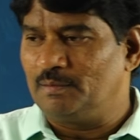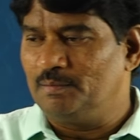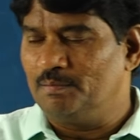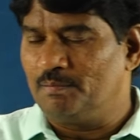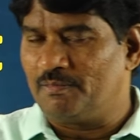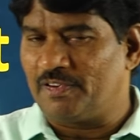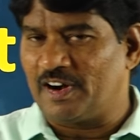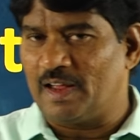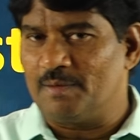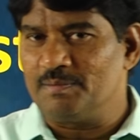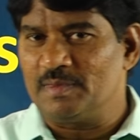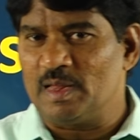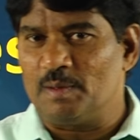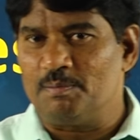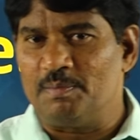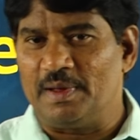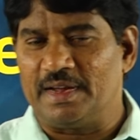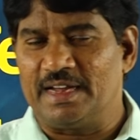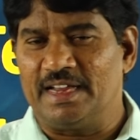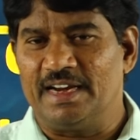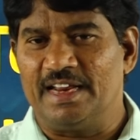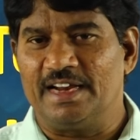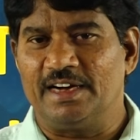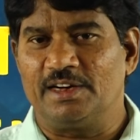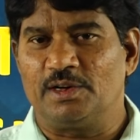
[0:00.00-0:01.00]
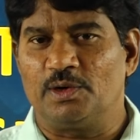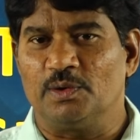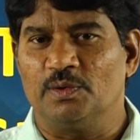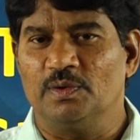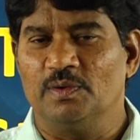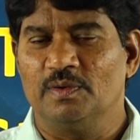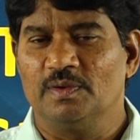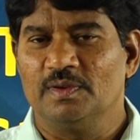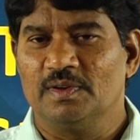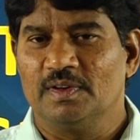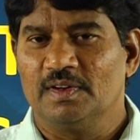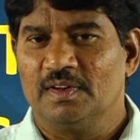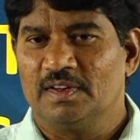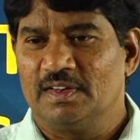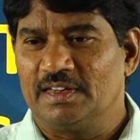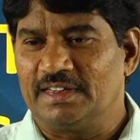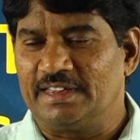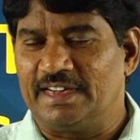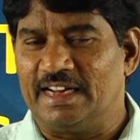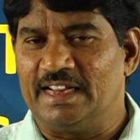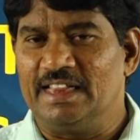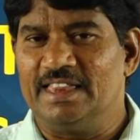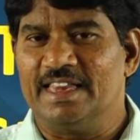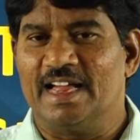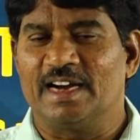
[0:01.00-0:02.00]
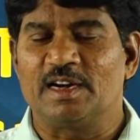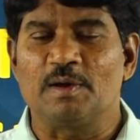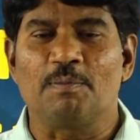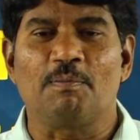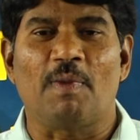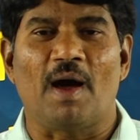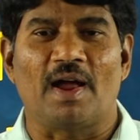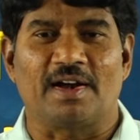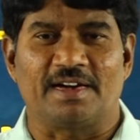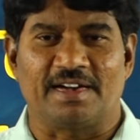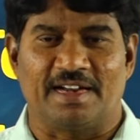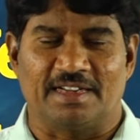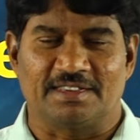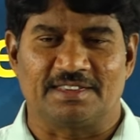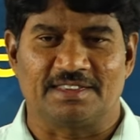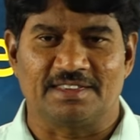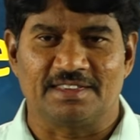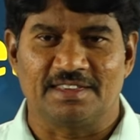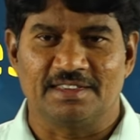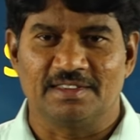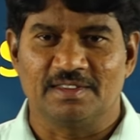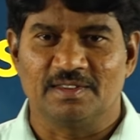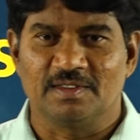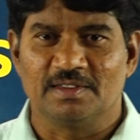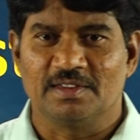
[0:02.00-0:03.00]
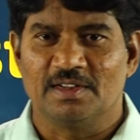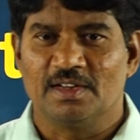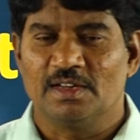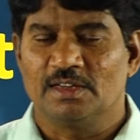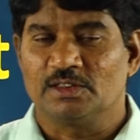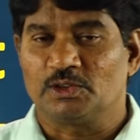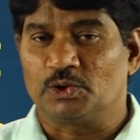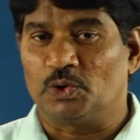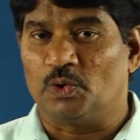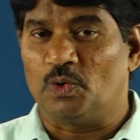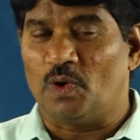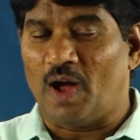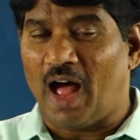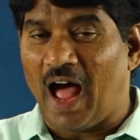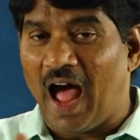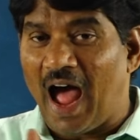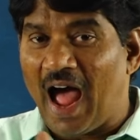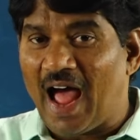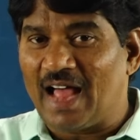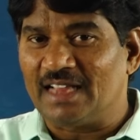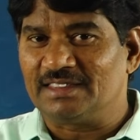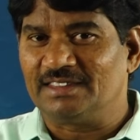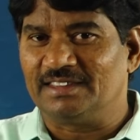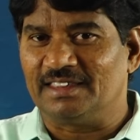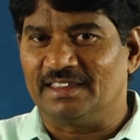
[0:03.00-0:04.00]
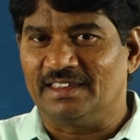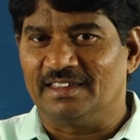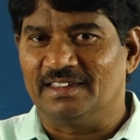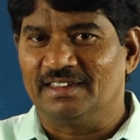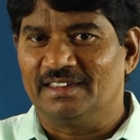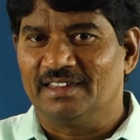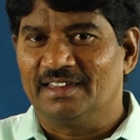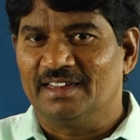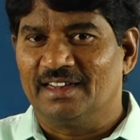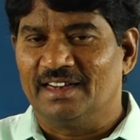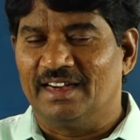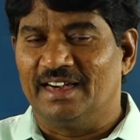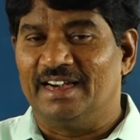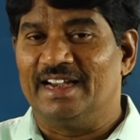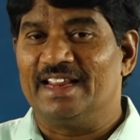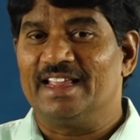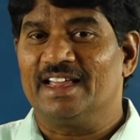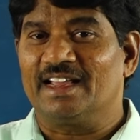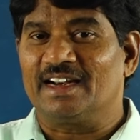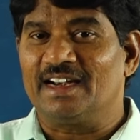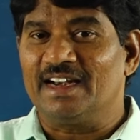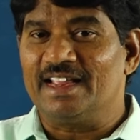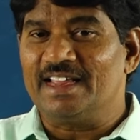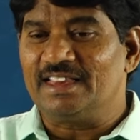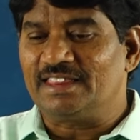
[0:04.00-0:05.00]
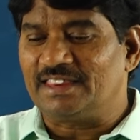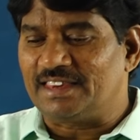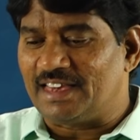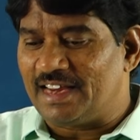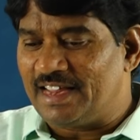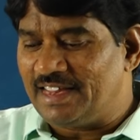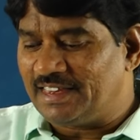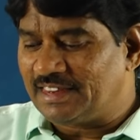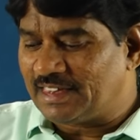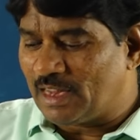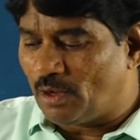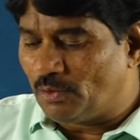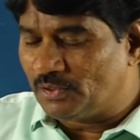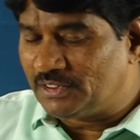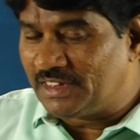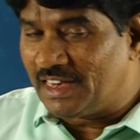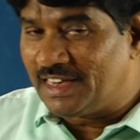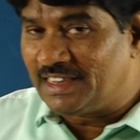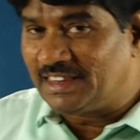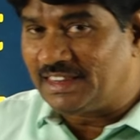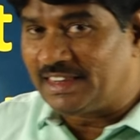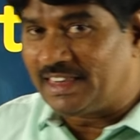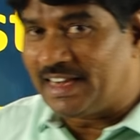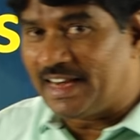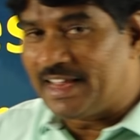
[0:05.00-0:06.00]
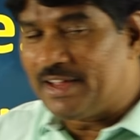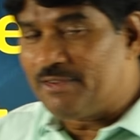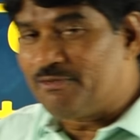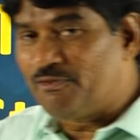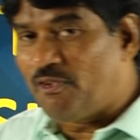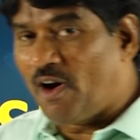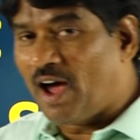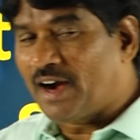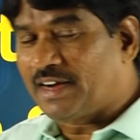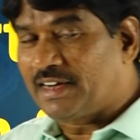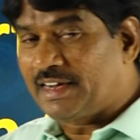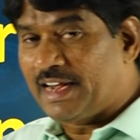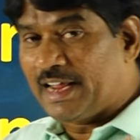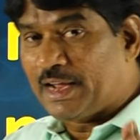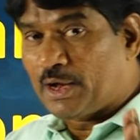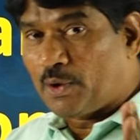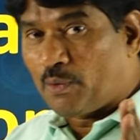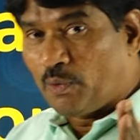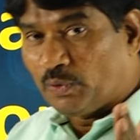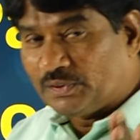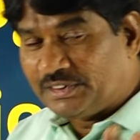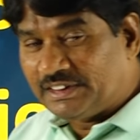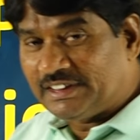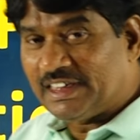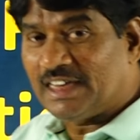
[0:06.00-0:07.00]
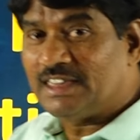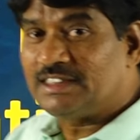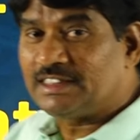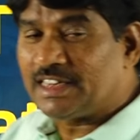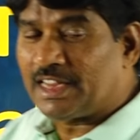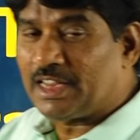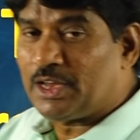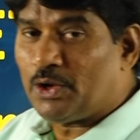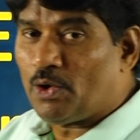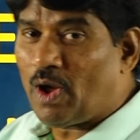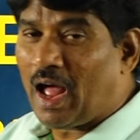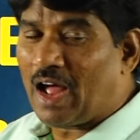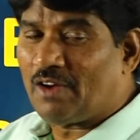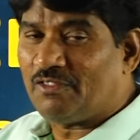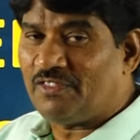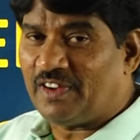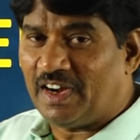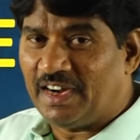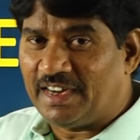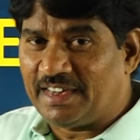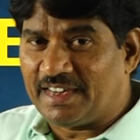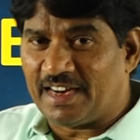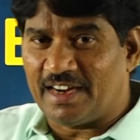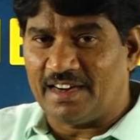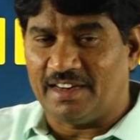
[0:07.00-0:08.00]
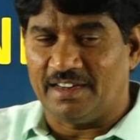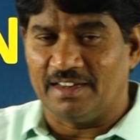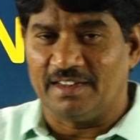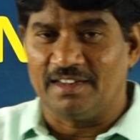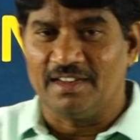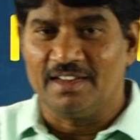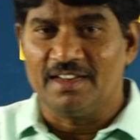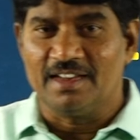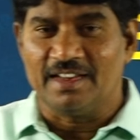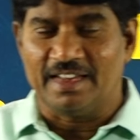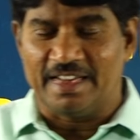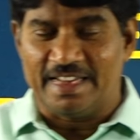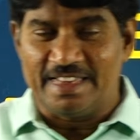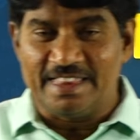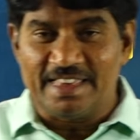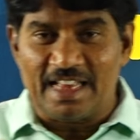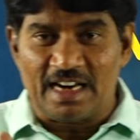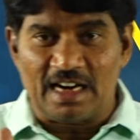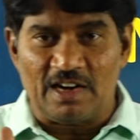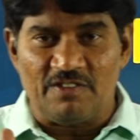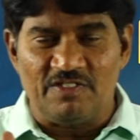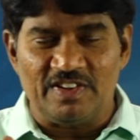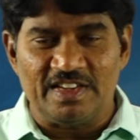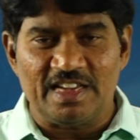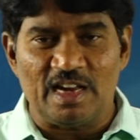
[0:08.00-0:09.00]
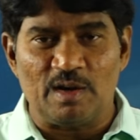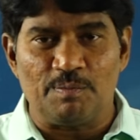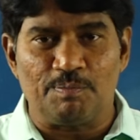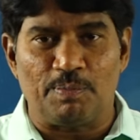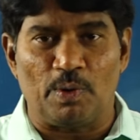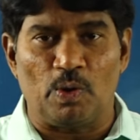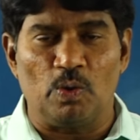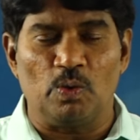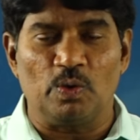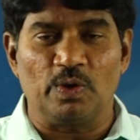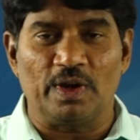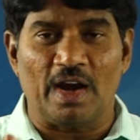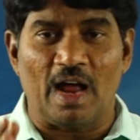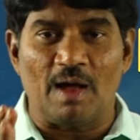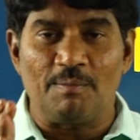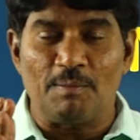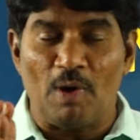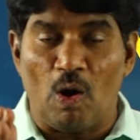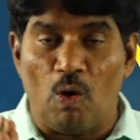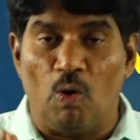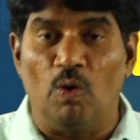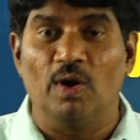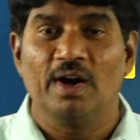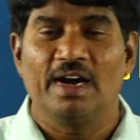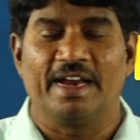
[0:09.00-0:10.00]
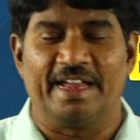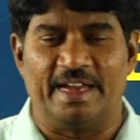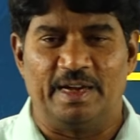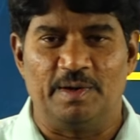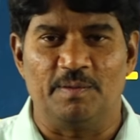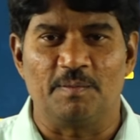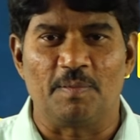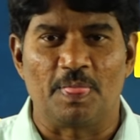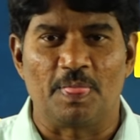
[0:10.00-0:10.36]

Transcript: from the beginning to till that part test. So, as nearly 3,340 questions you have written in the revision program only.